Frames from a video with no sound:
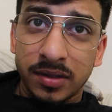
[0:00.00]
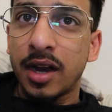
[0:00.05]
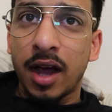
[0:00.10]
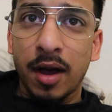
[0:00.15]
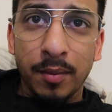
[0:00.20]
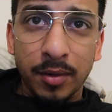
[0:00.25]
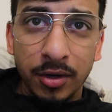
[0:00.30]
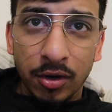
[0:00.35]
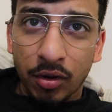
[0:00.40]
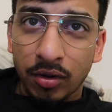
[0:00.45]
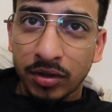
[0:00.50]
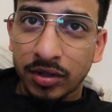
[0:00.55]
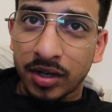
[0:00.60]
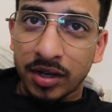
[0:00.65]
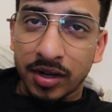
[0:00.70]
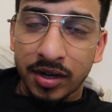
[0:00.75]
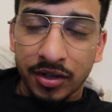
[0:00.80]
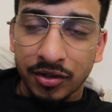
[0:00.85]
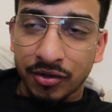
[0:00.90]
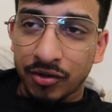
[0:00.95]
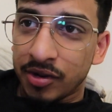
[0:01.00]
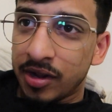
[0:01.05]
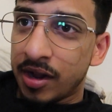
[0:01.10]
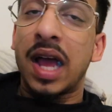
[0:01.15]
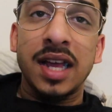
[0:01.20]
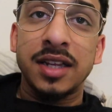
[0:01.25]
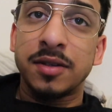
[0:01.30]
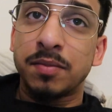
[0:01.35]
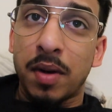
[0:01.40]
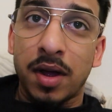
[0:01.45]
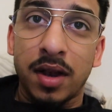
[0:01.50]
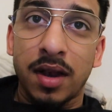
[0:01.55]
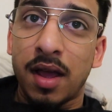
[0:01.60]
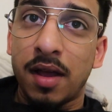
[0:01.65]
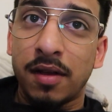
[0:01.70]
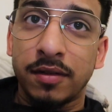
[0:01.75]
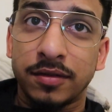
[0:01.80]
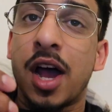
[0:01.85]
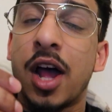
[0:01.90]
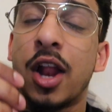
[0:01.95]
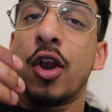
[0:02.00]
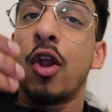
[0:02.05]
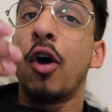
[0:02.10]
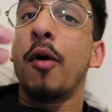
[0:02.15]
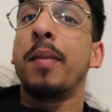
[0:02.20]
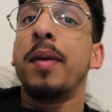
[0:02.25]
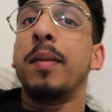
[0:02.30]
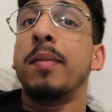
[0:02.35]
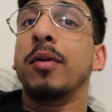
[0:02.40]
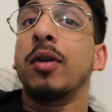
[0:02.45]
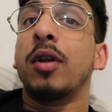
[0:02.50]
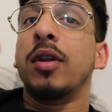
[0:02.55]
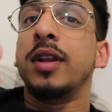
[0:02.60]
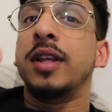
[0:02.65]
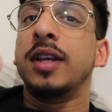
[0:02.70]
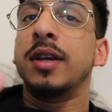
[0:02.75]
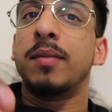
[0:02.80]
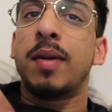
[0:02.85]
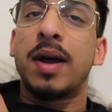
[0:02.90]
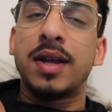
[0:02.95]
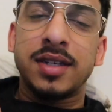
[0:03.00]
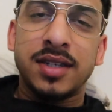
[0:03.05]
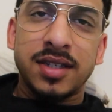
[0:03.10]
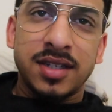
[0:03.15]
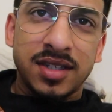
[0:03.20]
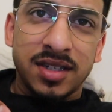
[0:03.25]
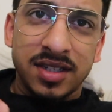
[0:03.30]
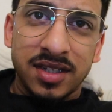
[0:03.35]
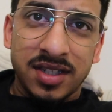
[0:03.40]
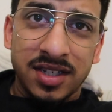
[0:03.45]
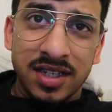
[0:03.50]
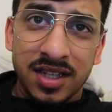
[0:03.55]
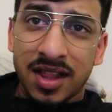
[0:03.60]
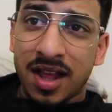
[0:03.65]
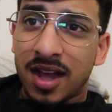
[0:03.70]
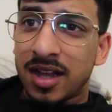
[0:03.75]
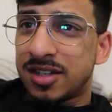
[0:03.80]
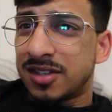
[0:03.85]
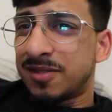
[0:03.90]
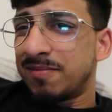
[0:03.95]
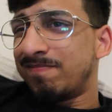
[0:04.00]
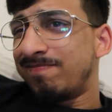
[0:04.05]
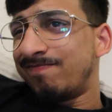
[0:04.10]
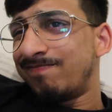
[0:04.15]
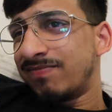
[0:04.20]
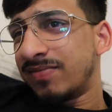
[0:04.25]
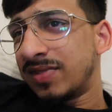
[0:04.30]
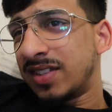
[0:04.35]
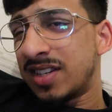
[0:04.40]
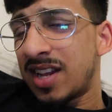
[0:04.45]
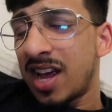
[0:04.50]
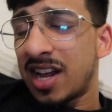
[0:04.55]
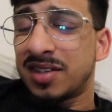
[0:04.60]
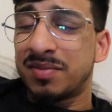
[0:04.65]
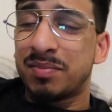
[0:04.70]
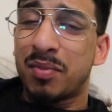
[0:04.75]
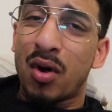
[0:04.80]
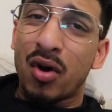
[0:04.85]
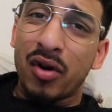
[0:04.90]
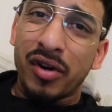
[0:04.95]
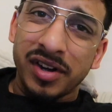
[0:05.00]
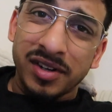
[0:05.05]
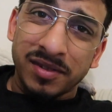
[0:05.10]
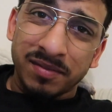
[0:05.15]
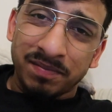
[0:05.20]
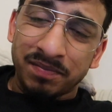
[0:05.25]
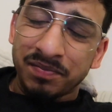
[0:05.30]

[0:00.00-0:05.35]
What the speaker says: Now my daughter's in nursery. That is my life. A lot of people on here might see that as, this guy's boring.